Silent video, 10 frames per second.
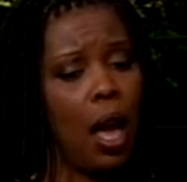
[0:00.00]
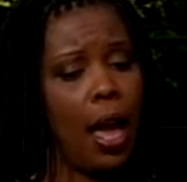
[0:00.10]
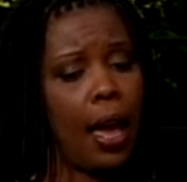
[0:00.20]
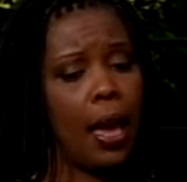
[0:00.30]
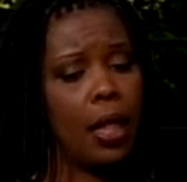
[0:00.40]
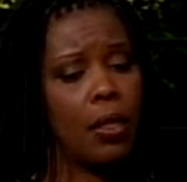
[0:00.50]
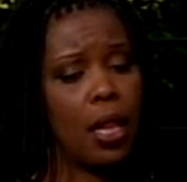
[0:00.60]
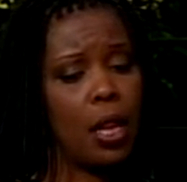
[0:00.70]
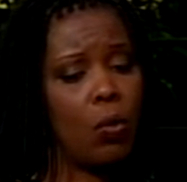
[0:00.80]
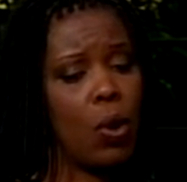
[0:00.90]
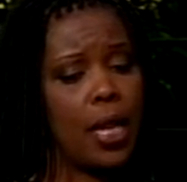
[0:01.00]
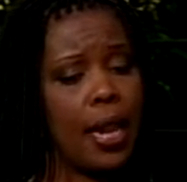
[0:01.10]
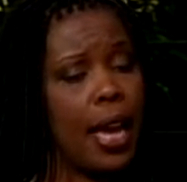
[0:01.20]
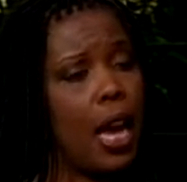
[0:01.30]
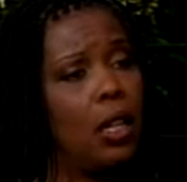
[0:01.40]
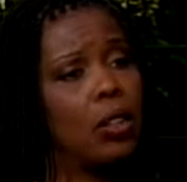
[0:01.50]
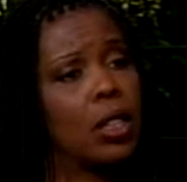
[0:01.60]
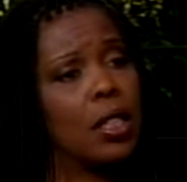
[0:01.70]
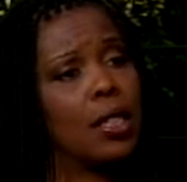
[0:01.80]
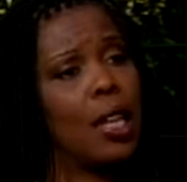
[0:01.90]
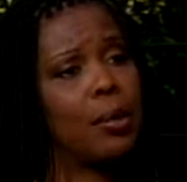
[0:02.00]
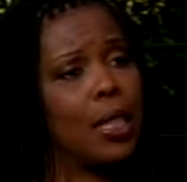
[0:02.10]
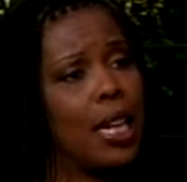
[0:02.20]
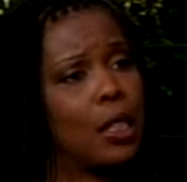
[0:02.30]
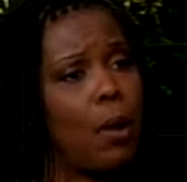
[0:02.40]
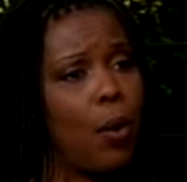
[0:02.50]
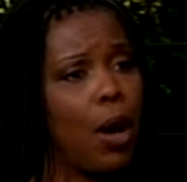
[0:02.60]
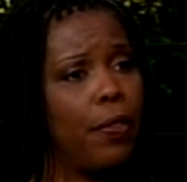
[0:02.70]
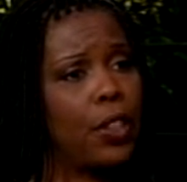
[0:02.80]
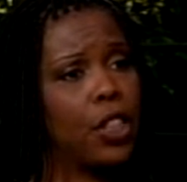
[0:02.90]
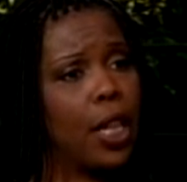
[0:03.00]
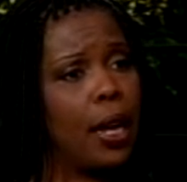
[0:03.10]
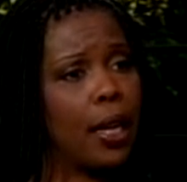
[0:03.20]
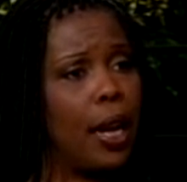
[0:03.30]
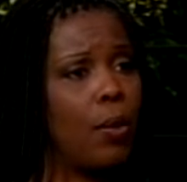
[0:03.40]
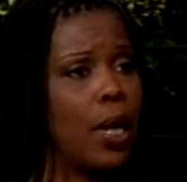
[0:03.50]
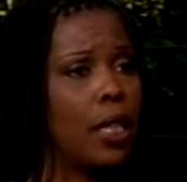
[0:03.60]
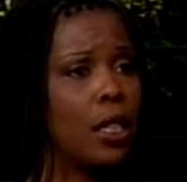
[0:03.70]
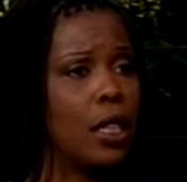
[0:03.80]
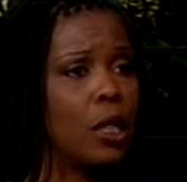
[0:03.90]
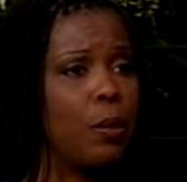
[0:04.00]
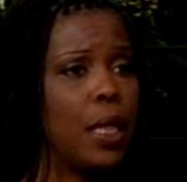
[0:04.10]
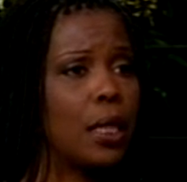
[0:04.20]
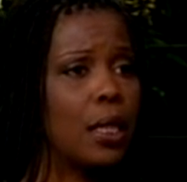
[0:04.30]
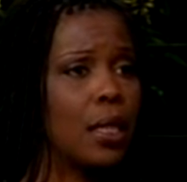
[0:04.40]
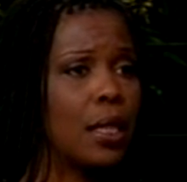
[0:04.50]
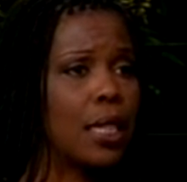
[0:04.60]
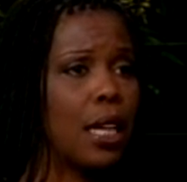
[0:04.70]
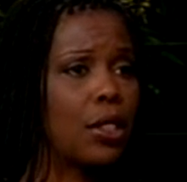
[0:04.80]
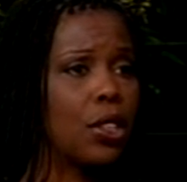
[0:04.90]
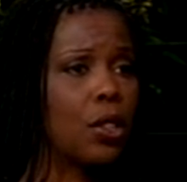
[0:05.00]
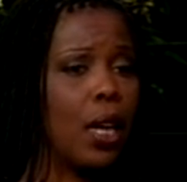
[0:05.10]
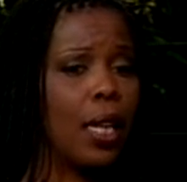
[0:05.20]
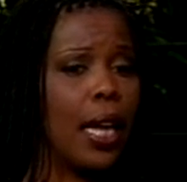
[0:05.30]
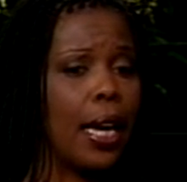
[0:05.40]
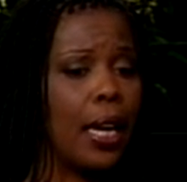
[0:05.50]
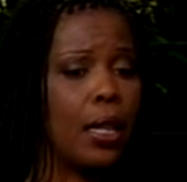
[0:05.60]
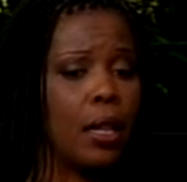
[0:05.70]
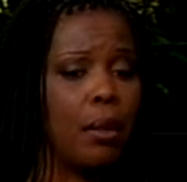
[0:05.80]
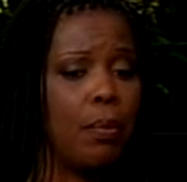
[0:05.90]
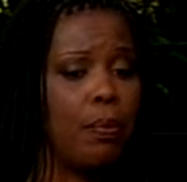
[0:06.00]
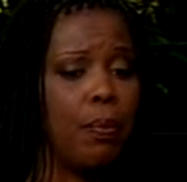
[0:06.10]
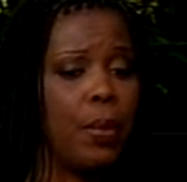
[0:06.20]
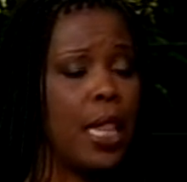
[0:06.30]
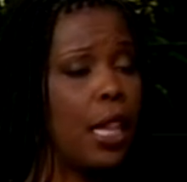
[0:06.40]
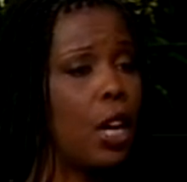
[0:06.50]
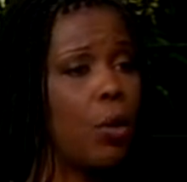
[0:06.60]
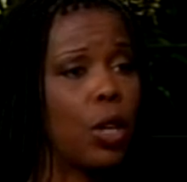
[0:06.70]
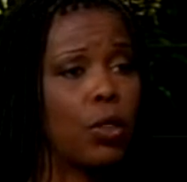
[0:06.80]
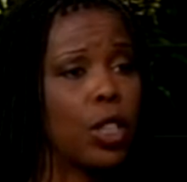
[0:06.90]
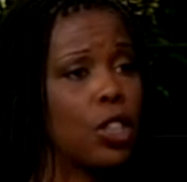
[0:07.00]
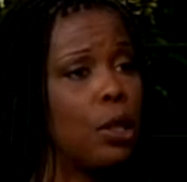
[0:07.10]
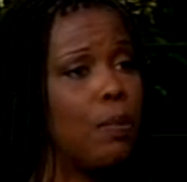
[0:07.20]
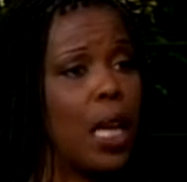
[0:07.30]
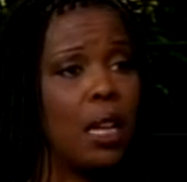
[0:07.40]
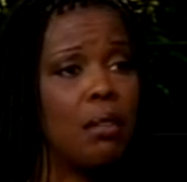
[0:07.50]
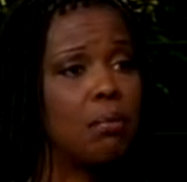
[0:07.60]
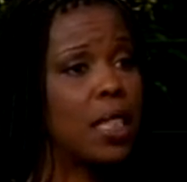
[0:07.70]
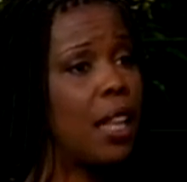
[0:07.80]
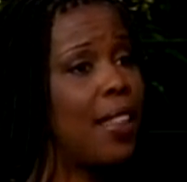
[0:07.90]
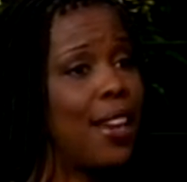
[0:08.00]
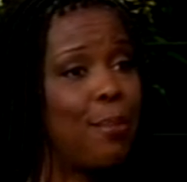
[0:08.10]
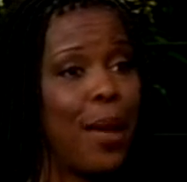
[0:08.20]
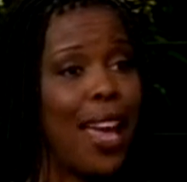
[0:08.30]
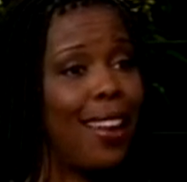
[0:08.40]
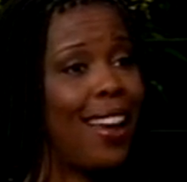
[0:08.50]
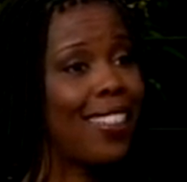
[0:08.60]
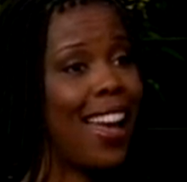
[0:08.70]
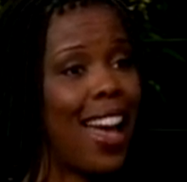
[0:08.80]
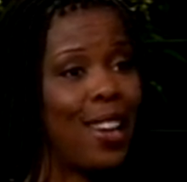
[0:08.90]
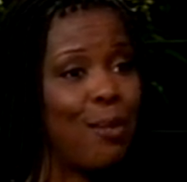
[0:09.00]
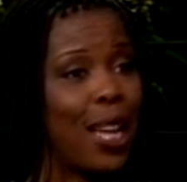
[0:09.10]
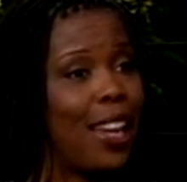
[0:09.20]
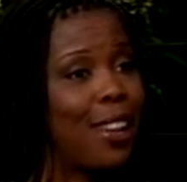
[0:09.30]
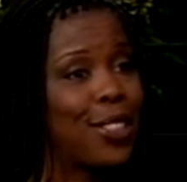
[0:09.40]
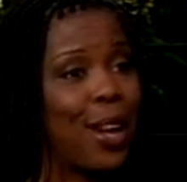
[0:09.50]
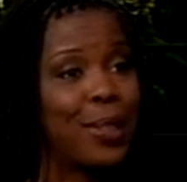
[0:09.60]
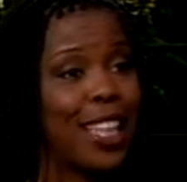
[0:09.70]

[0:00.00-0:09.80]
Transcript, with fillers: And then one day I looked to subsidize my welfare check, and I went into this business in South Central LA, and the men there were Christian men and said they didn't pay like that, and my lifestyle was